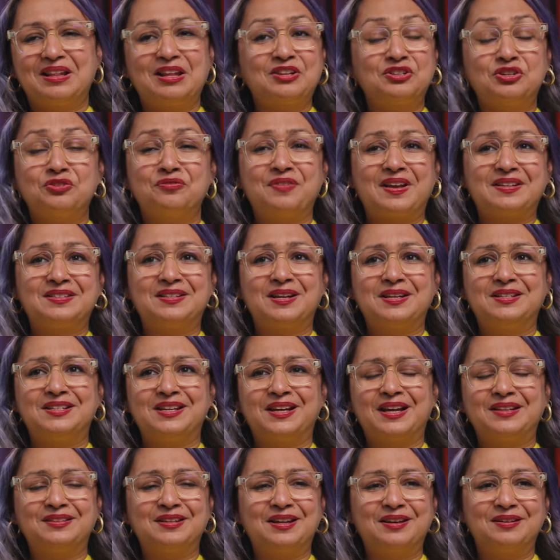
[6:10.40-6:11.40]
That's so
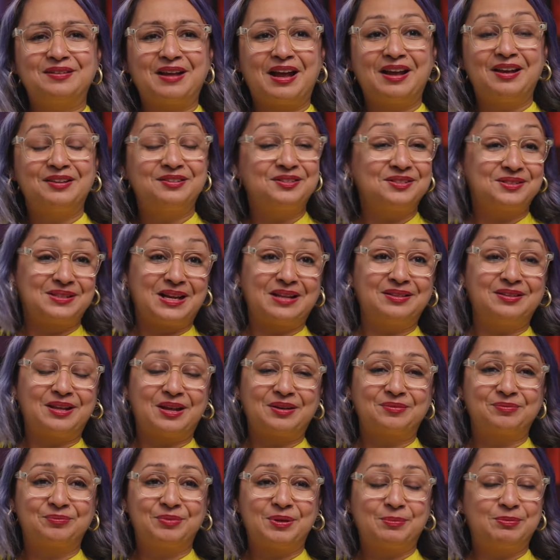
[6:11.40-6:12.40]
fascinating. And then I understand
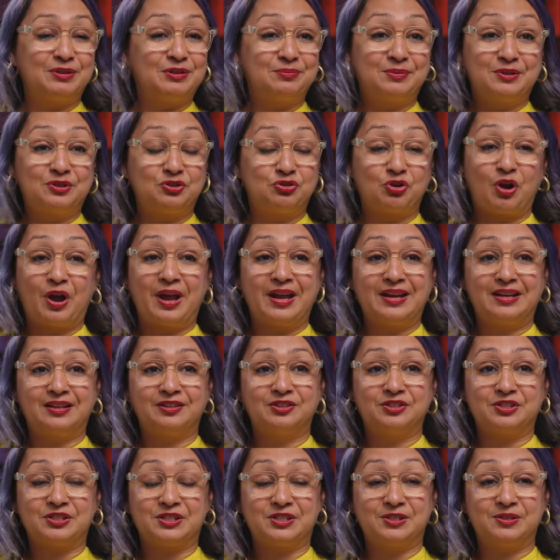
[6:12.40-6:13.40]
that people have been
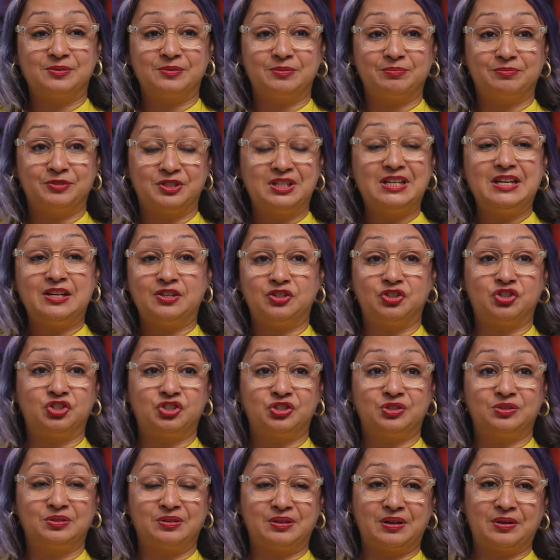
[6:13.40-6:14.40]
trying to
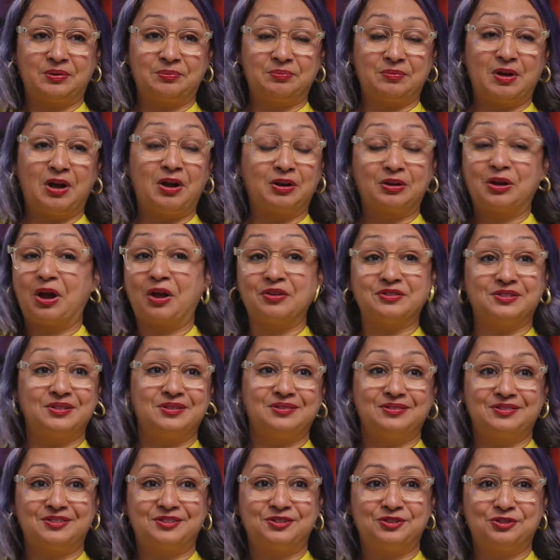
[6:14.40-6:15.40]
teach our
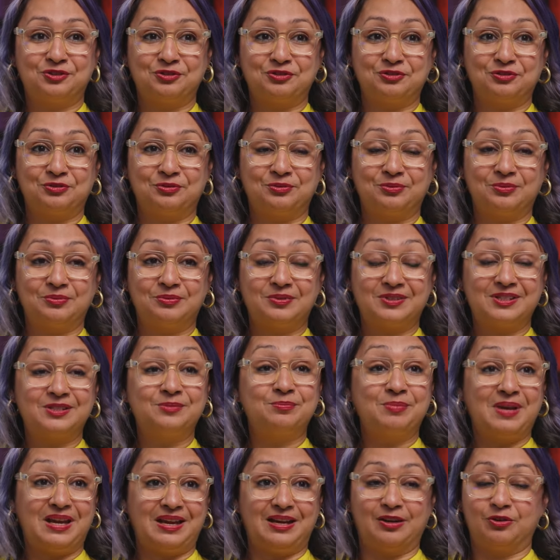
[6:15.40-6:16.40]
cousins to
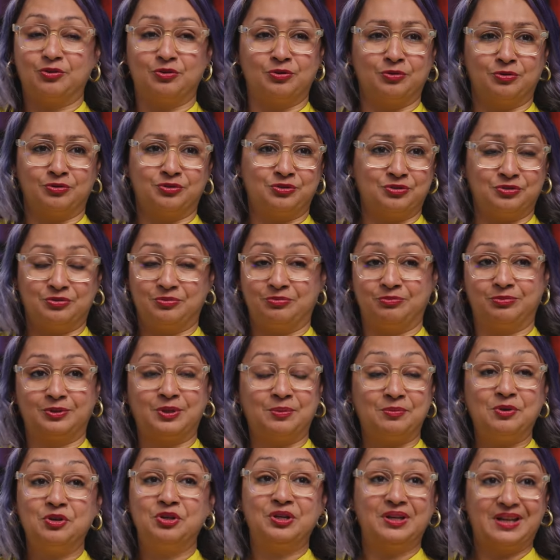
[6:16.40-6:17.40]
speak or to
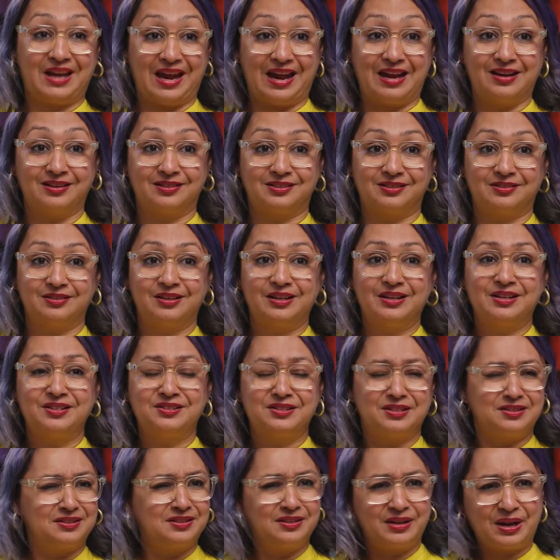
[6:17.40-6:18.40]
communicate
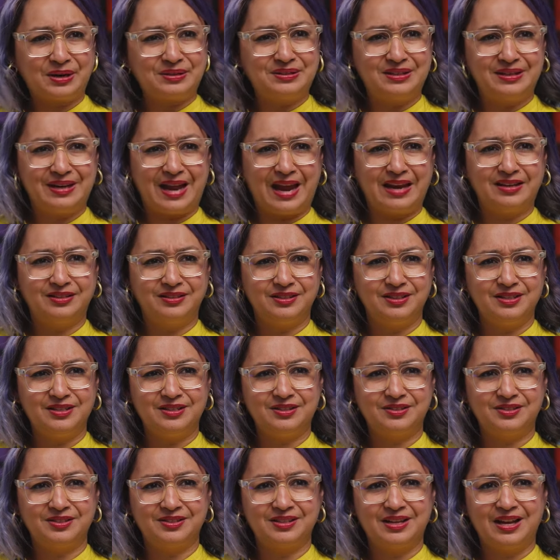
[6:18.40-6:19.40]
since the
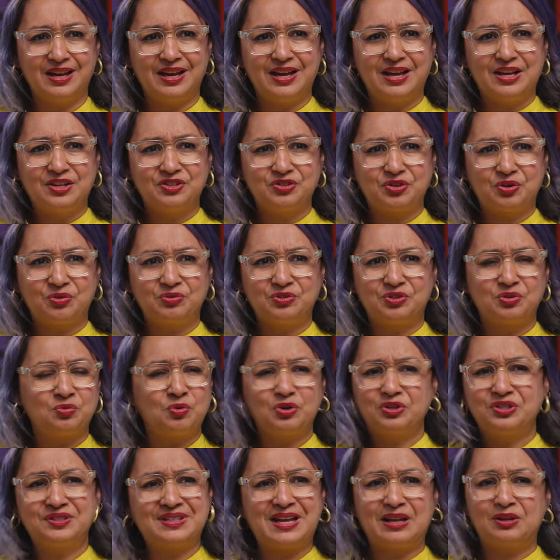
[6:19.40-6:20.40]
1980s. So
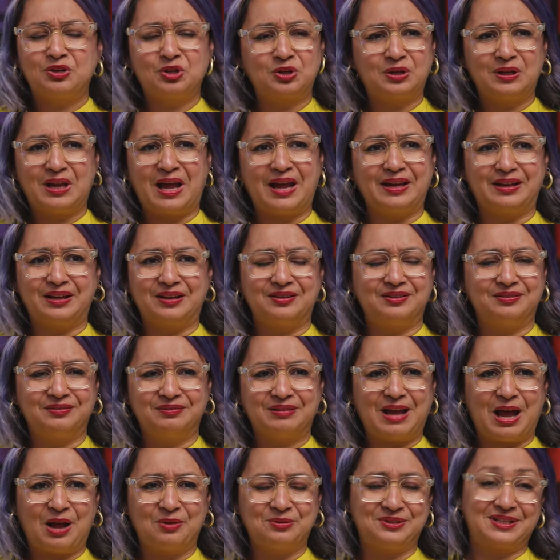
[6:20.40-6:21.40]
what does that look like,
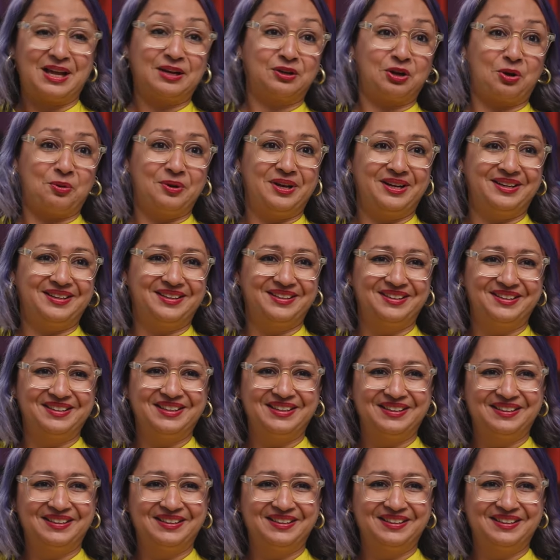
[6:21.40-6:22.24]
and how is that going?